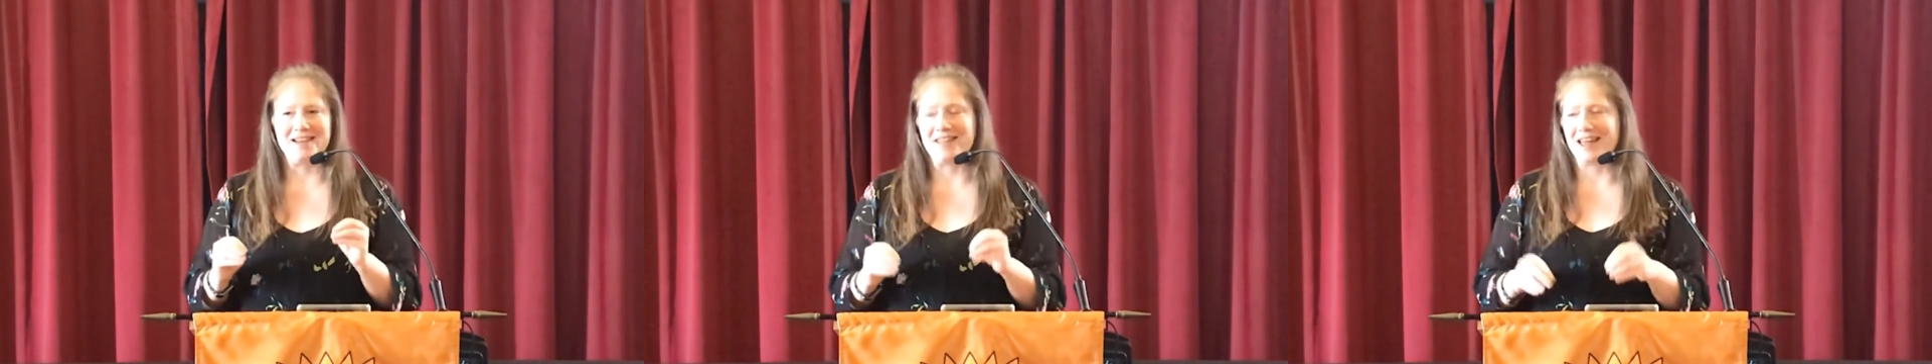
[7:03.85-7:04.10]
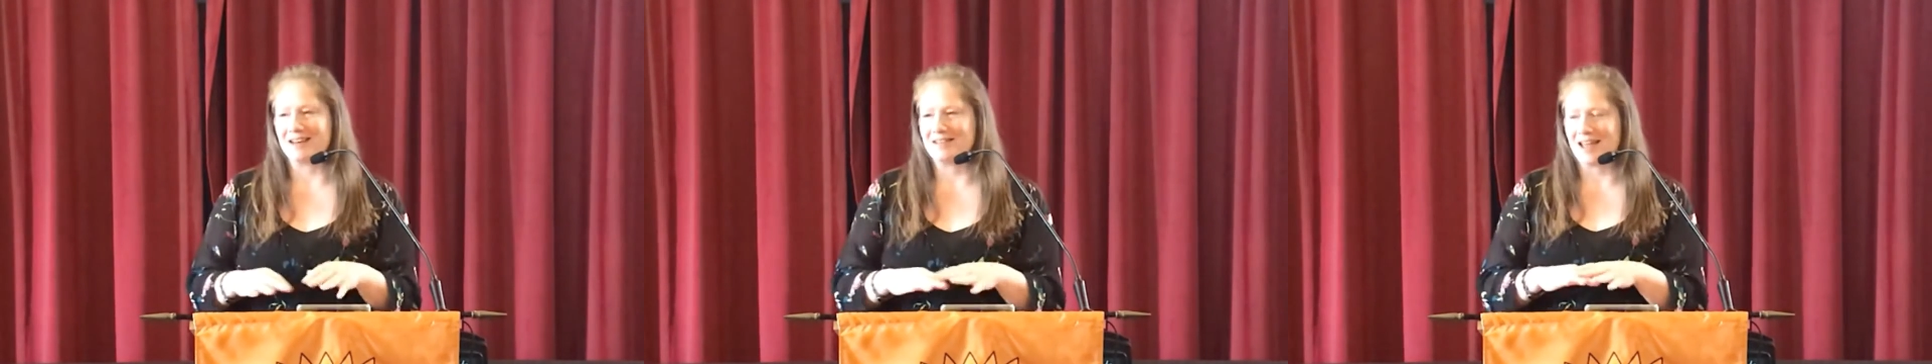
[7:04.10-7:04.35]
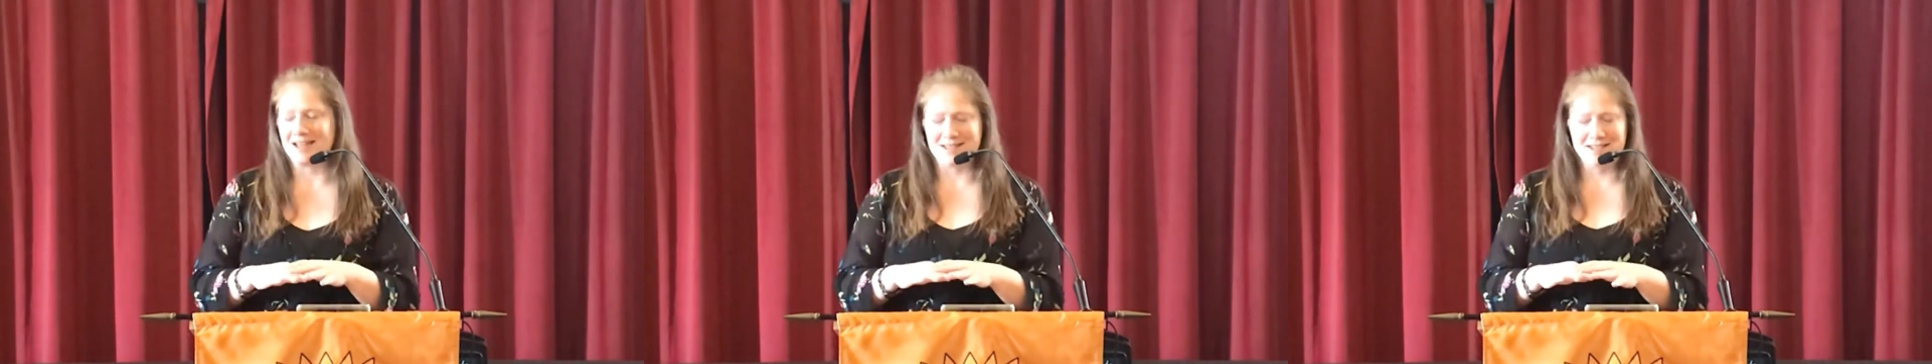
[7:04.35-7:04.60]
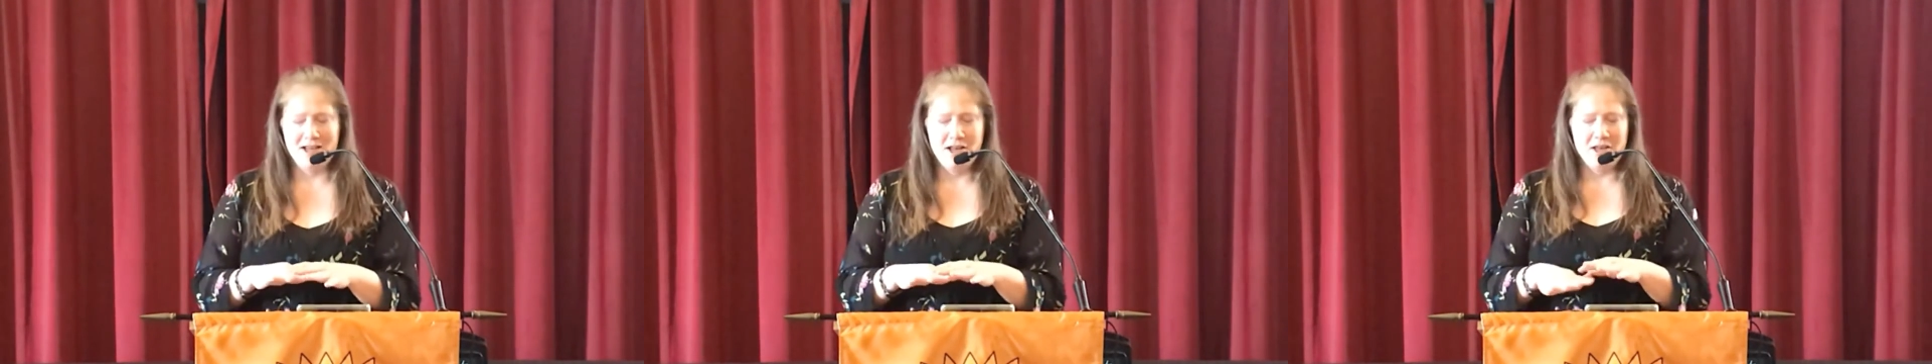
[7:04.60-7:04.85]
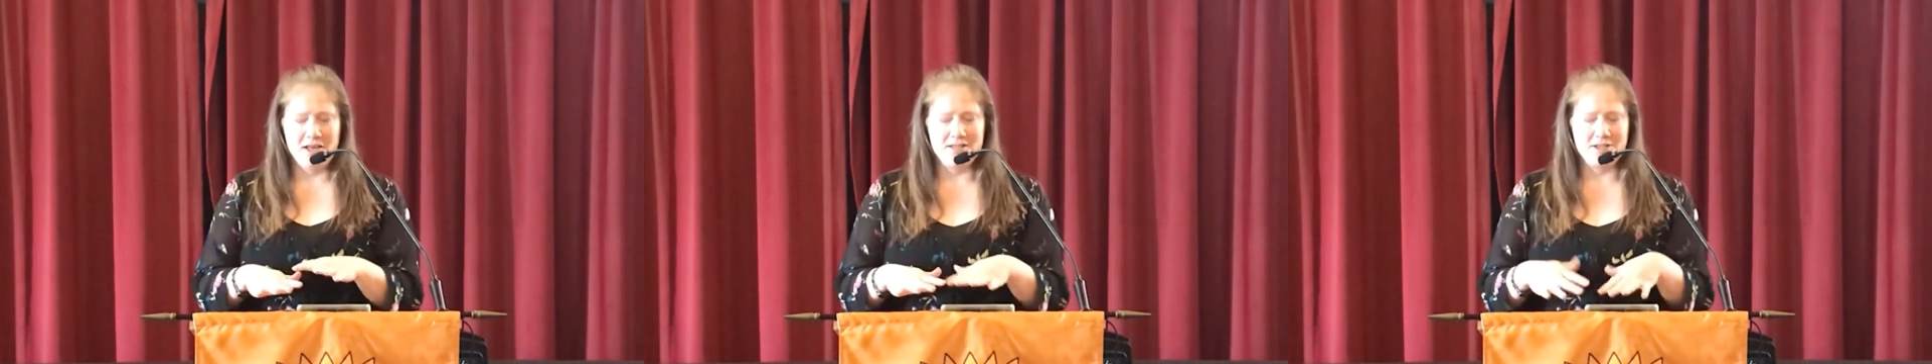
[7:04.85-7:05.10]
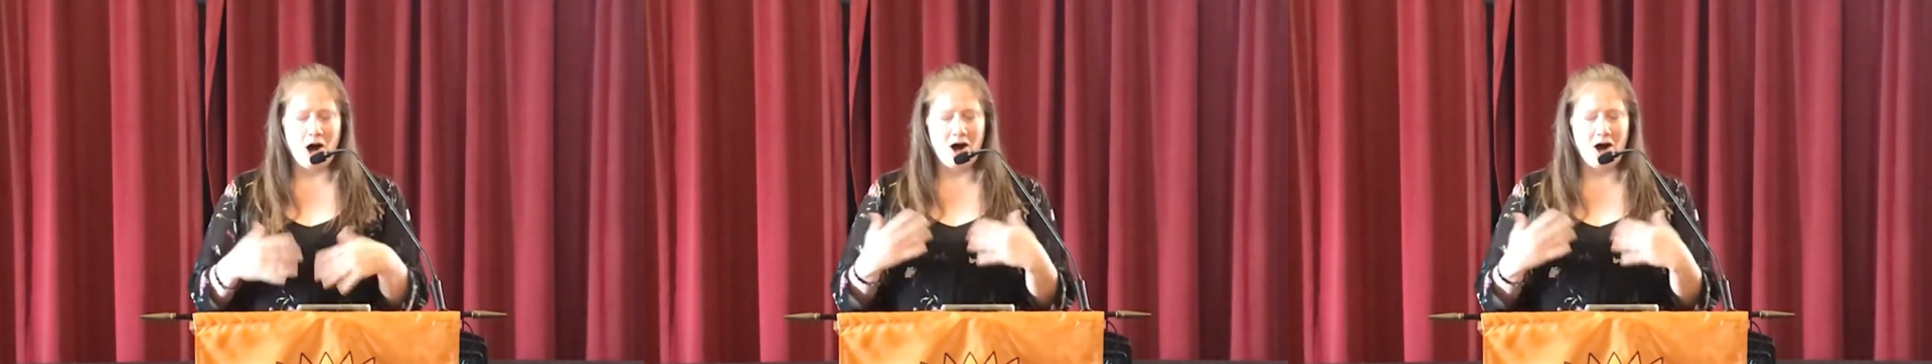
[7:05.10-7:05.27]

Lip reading: And that is